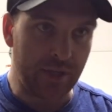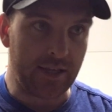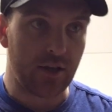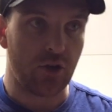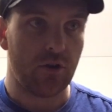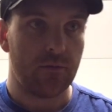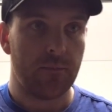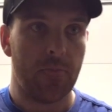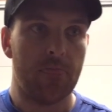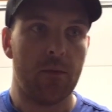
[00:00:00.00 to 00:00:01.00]
a beginner,
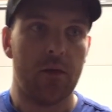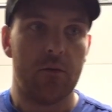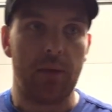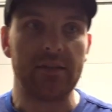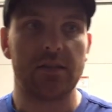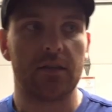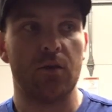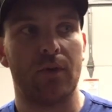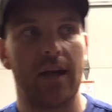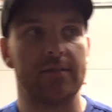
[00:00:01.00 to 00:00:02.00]

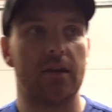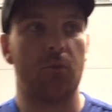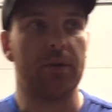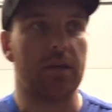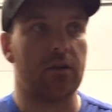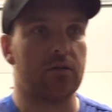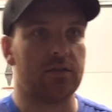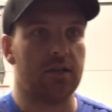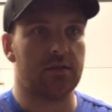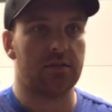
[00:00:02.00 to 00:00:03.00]
basically what I tell
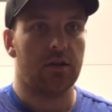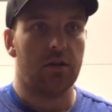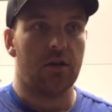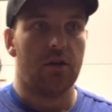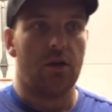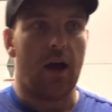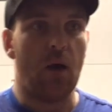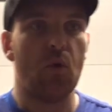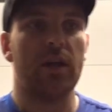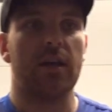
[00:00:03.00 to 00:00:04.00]
beginners is
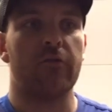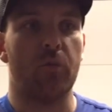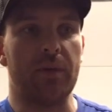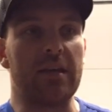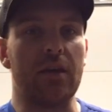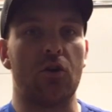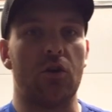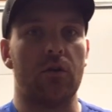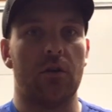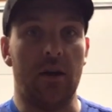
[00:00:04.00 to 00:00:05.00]
I want to give a
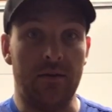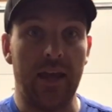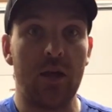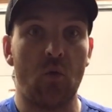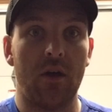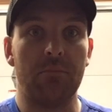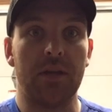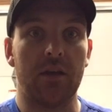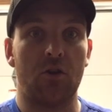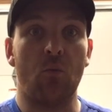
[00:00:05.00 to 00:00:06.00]
beginner, a day one
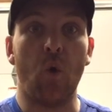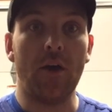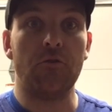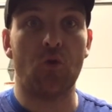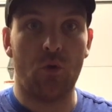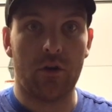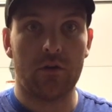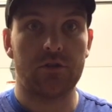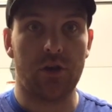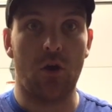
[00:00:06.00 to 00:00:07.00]
beginner, one
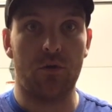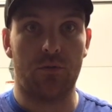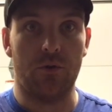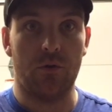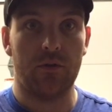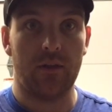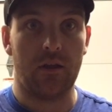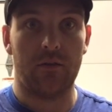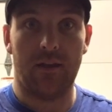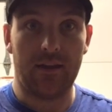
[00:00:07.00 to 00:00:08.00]
door to go through.
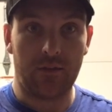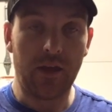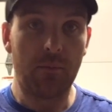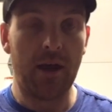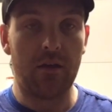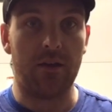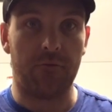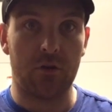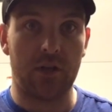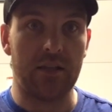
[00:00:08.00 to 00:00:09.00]
Like think about
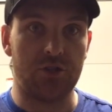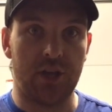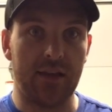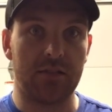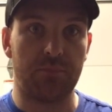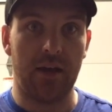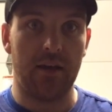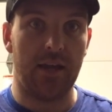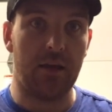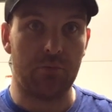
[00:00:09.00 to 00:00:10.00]
if you're getting chased by
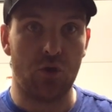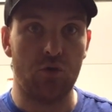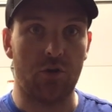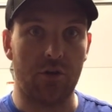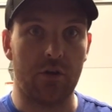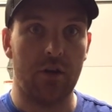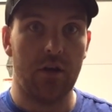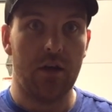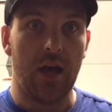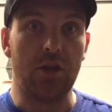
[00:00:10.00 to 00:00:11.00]
a damn cougar
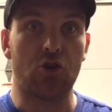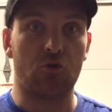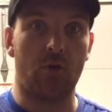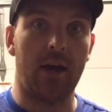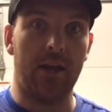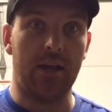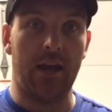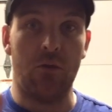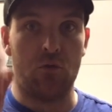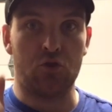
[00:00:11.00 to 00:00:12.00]
and you're
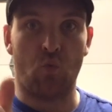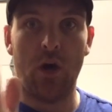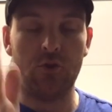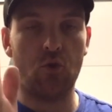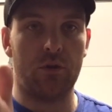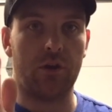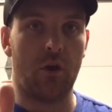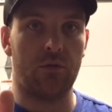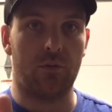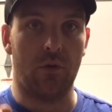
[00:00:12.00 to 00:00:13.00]
running and there's one door to
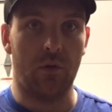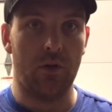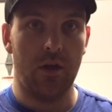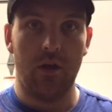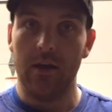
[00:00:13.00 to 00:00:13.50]
go through,